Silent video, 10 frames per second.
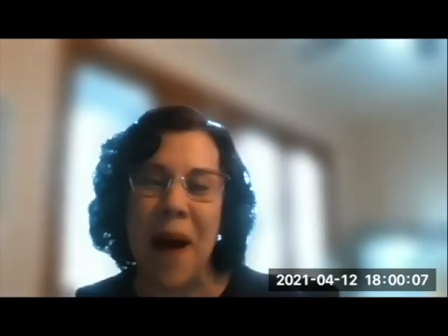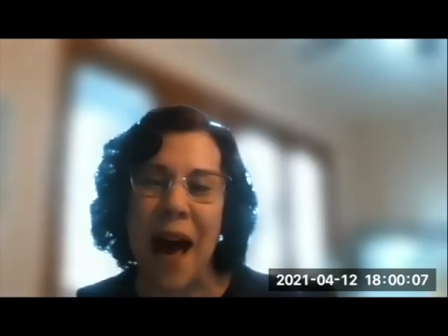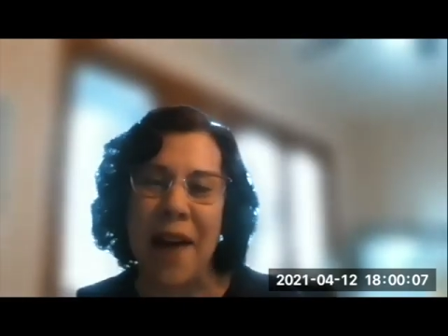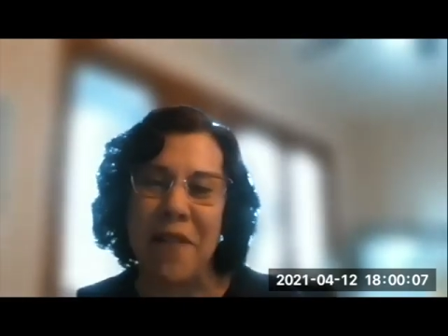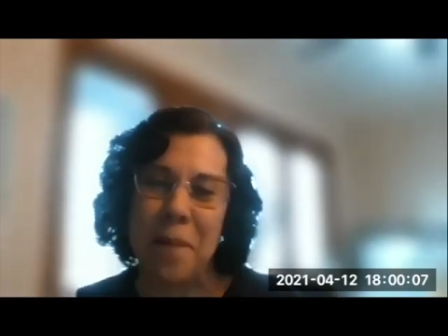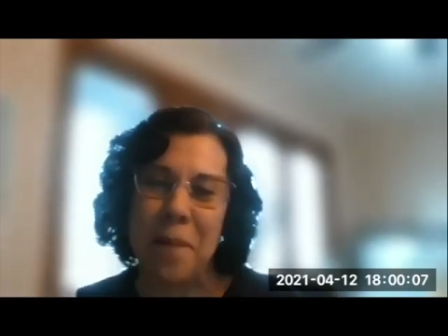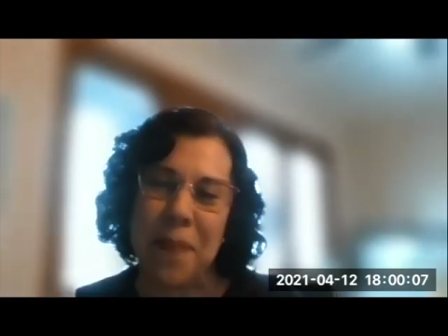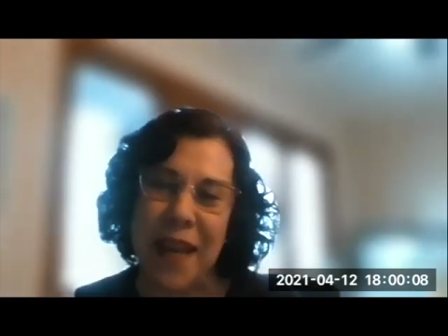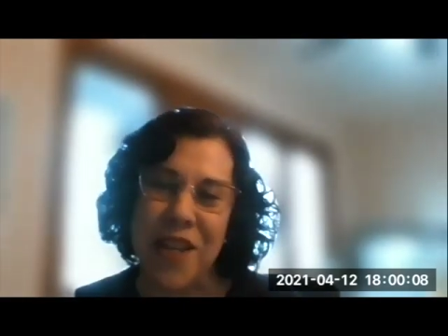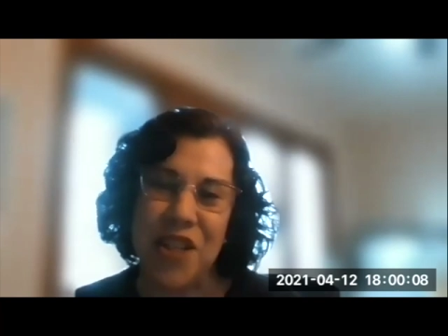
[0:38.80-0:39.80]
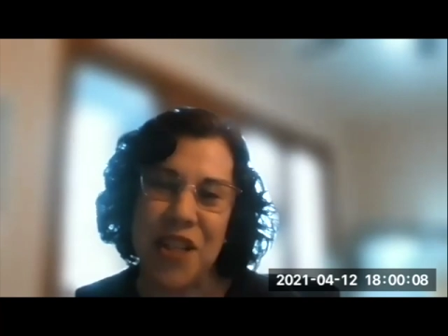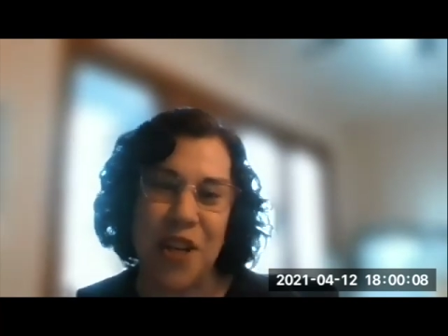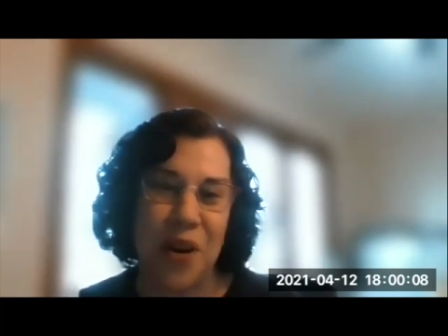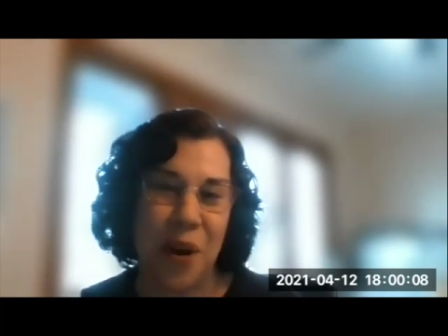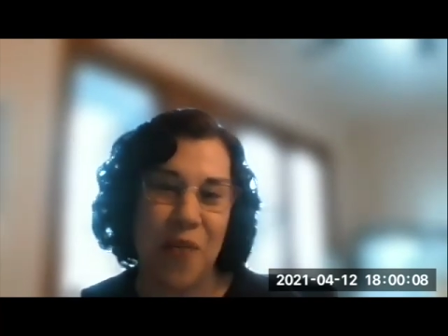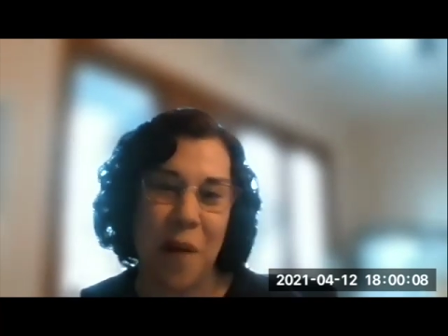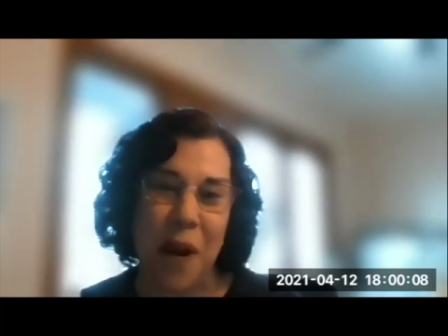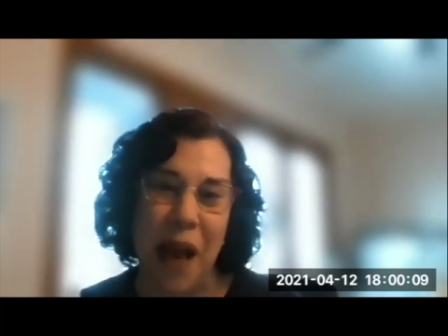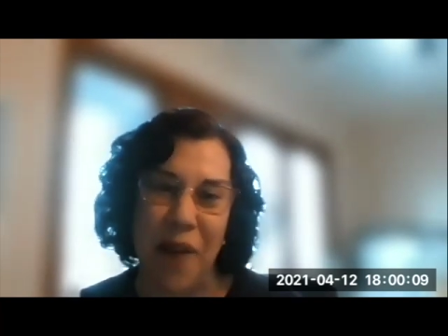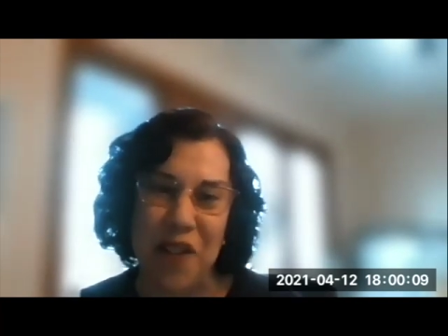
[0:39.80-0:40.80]
have a PhD in
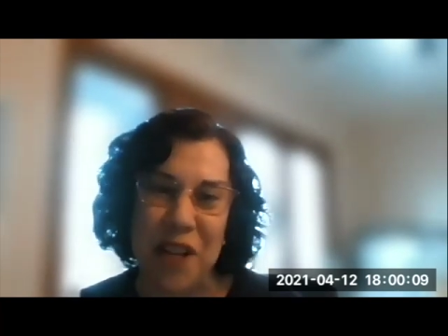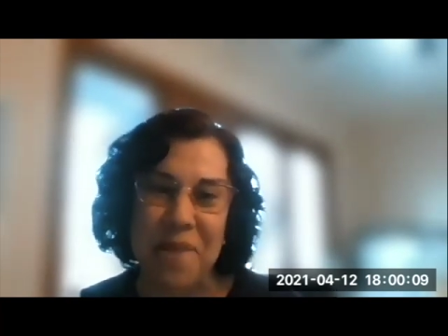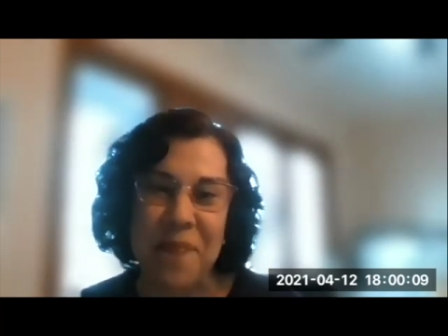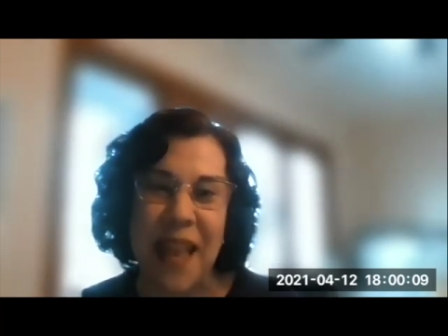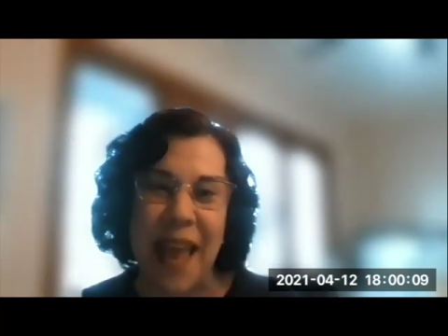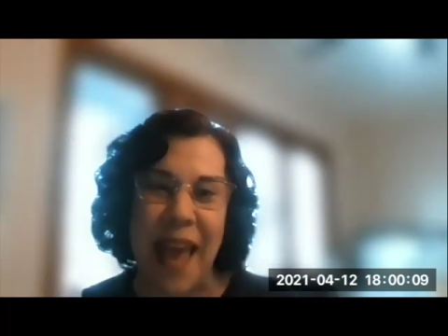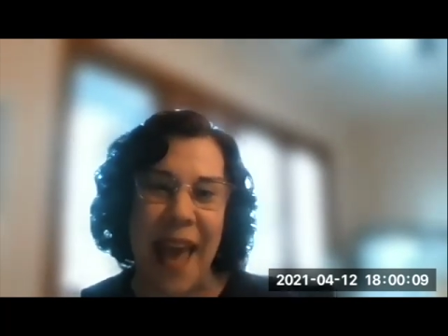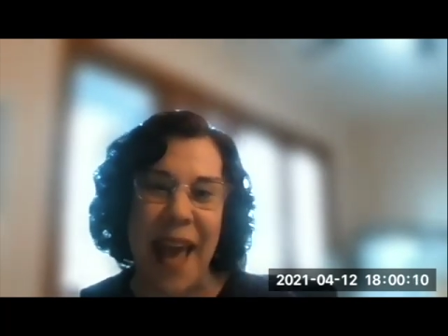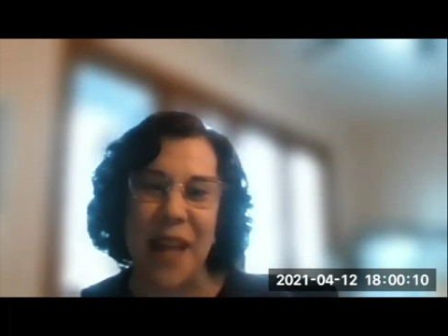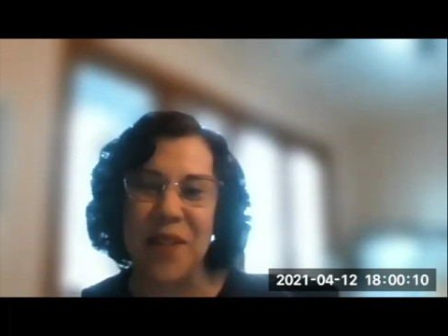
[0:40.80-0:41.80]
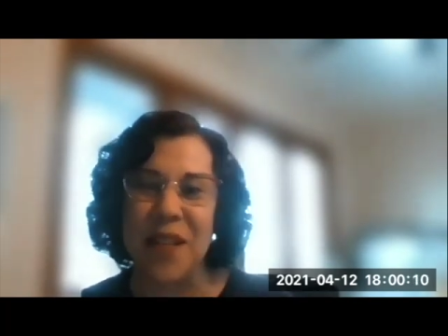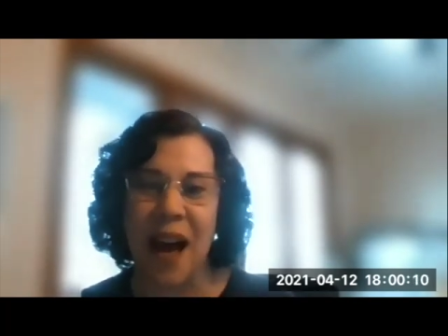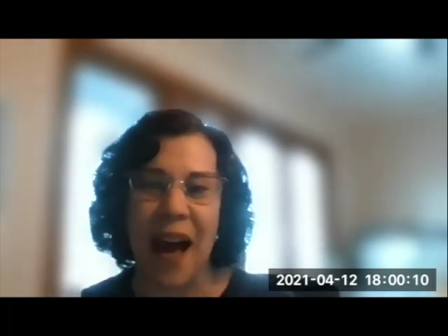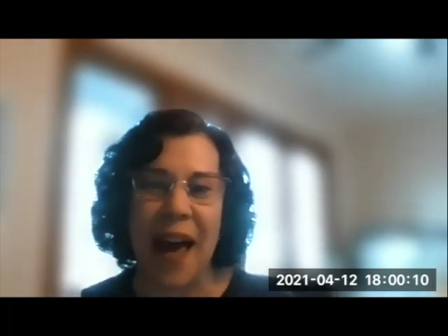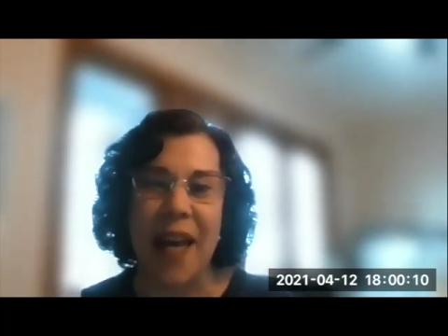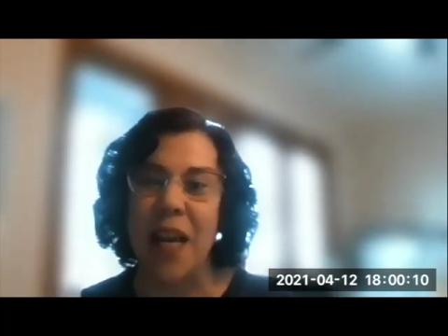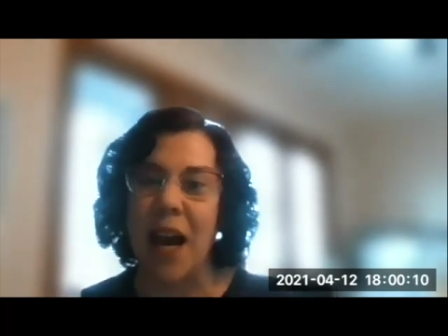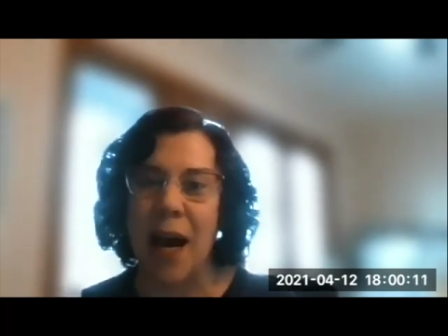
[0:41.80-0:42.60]
neuropharmacology, and I